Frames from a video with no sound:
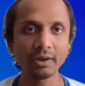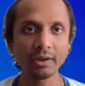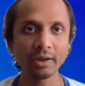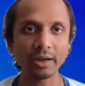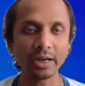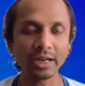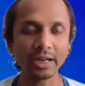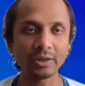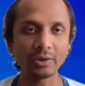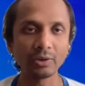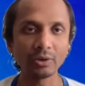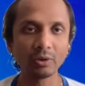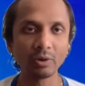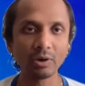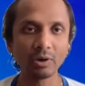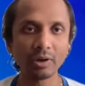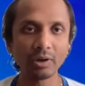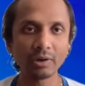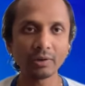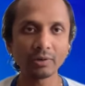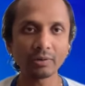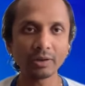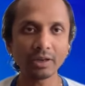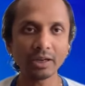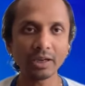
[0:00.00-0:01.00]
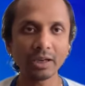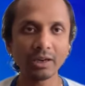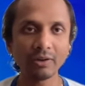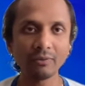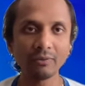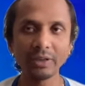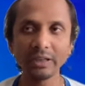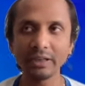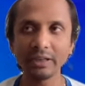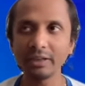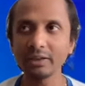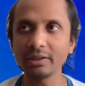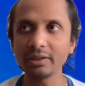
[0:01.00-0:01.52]
And you are
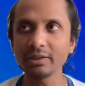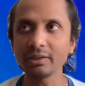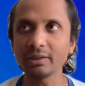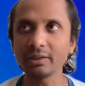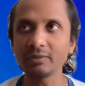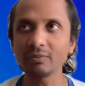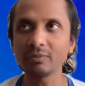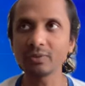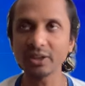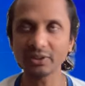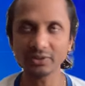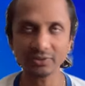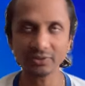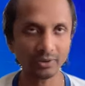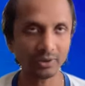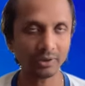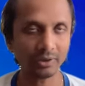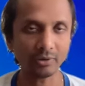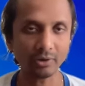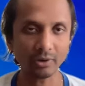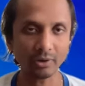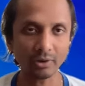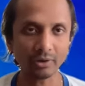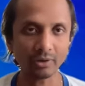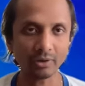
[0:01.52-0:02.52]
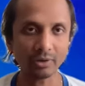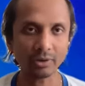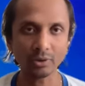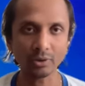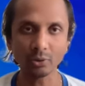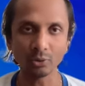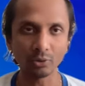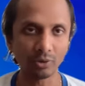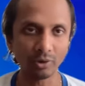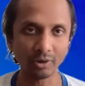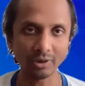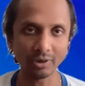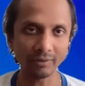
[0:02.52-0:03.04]
heavily invested on,
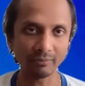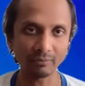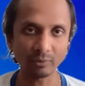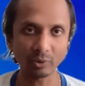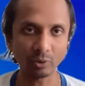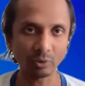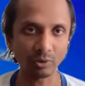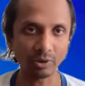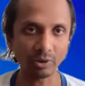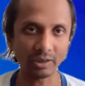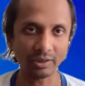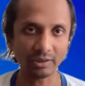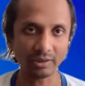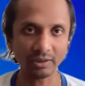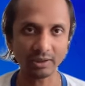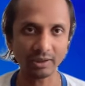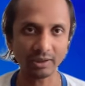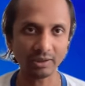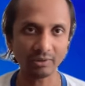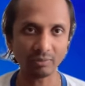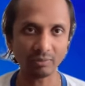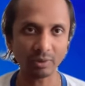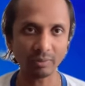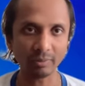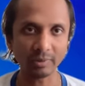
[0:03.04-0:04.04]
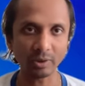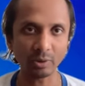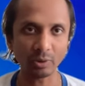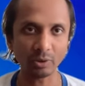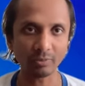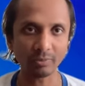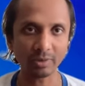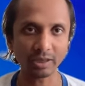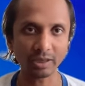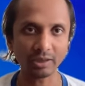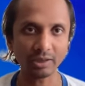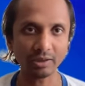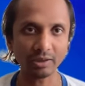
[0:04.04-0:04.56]
you don't have to do anything. It will be
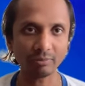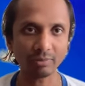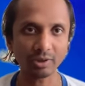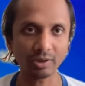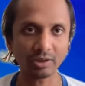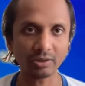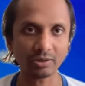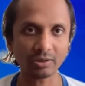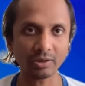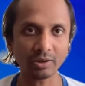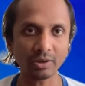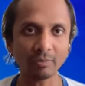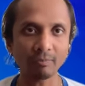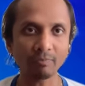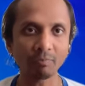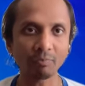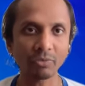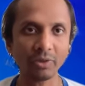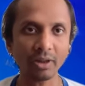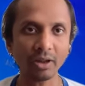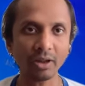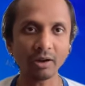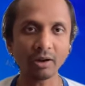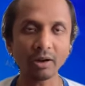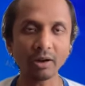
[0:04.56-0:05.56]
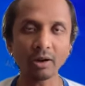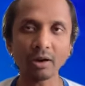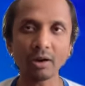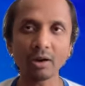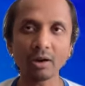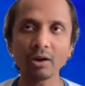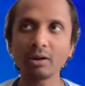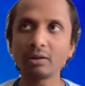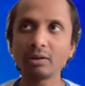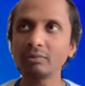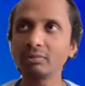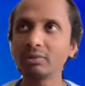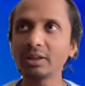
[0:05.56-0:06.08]
automatic. But
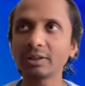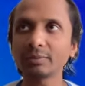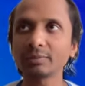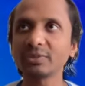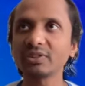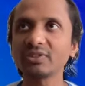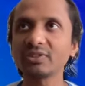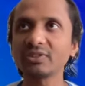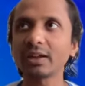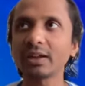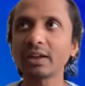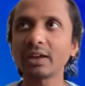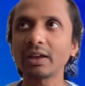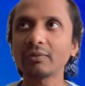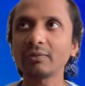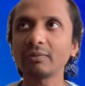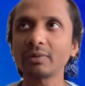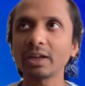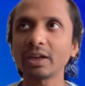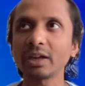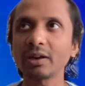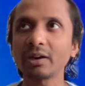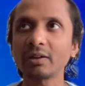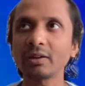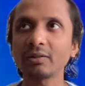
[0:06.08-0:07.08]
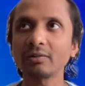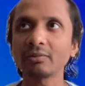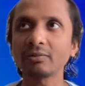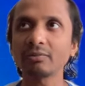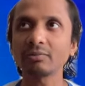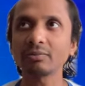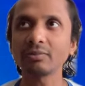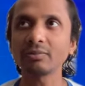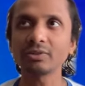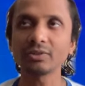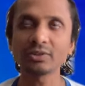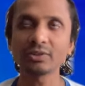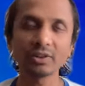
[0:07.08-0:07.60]
let me say like we are
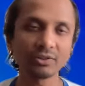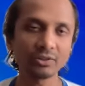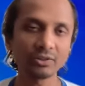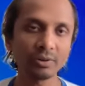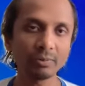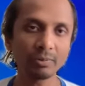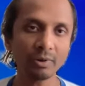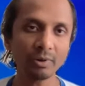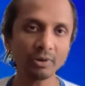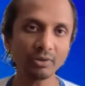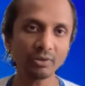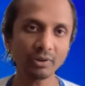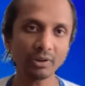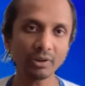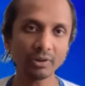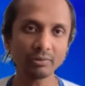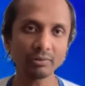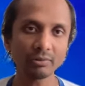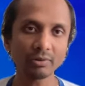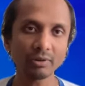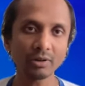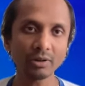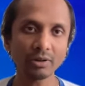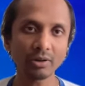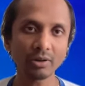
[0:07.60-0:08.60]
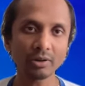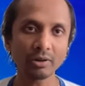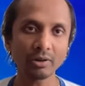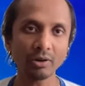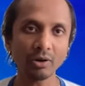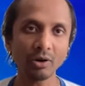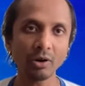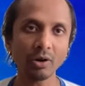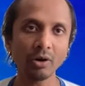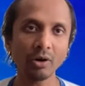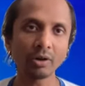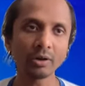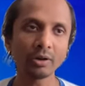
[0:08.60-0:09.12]
60%
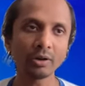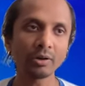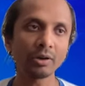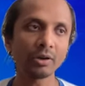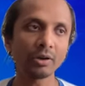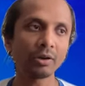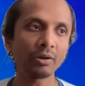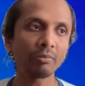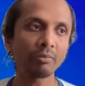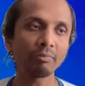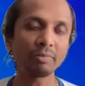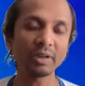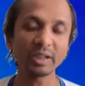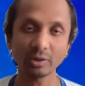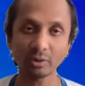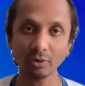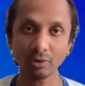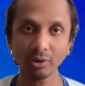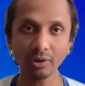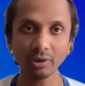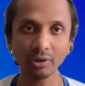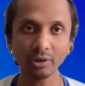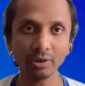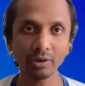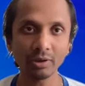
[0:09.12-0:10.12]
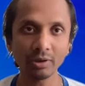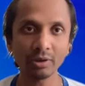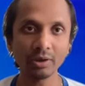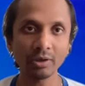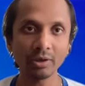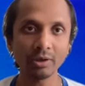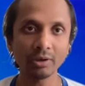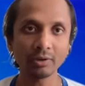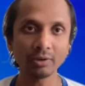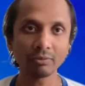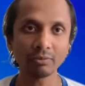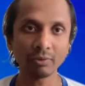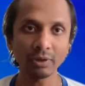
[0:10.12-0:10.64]
on Bitcoin,
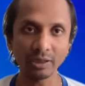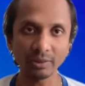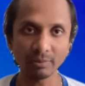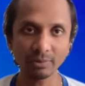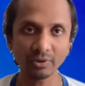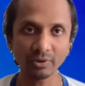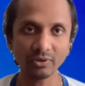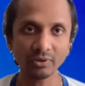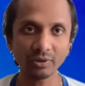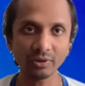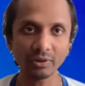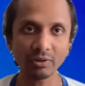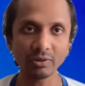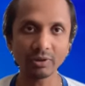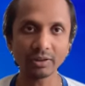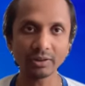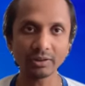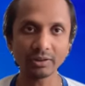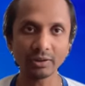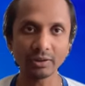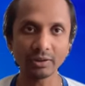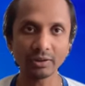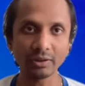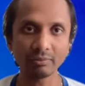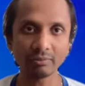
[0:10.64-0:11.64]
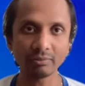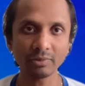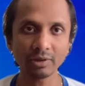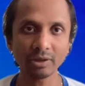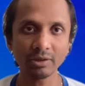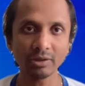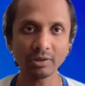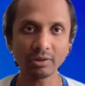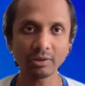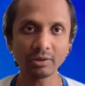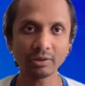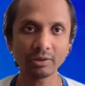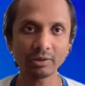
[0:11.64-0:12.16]
20% on Ethereum,
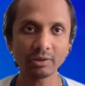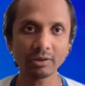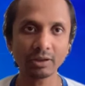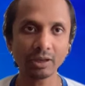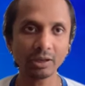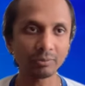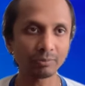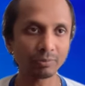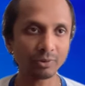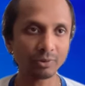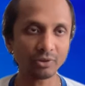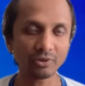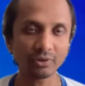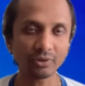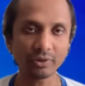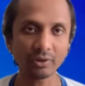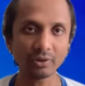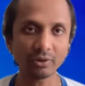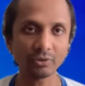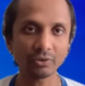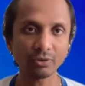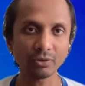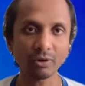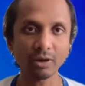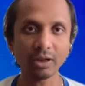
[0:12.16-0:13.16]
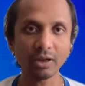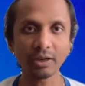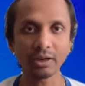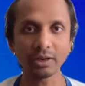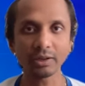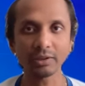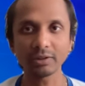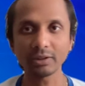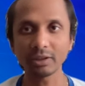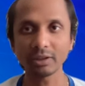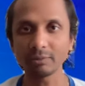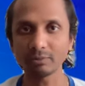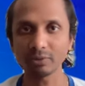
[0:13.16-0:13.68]
10% on Solana,
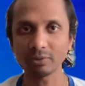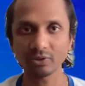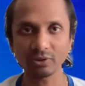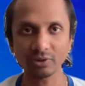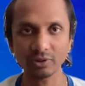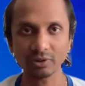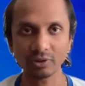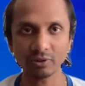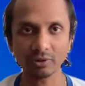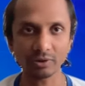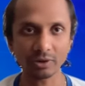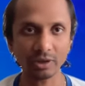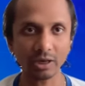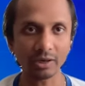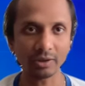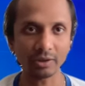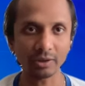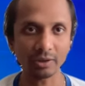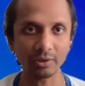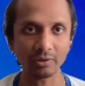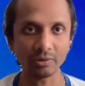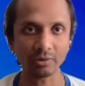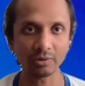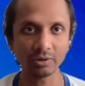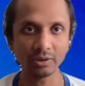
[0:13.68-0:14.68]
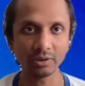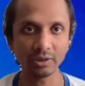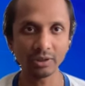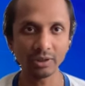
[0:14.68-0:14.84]
and 10% on Cardano.